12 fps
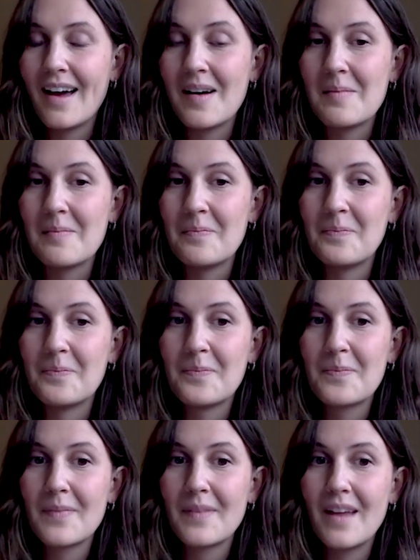um
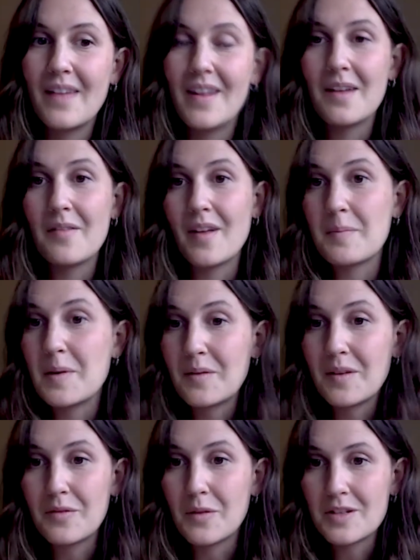and then I've like
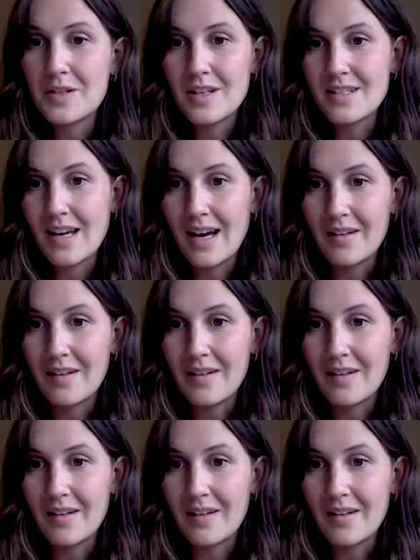been really fortunate to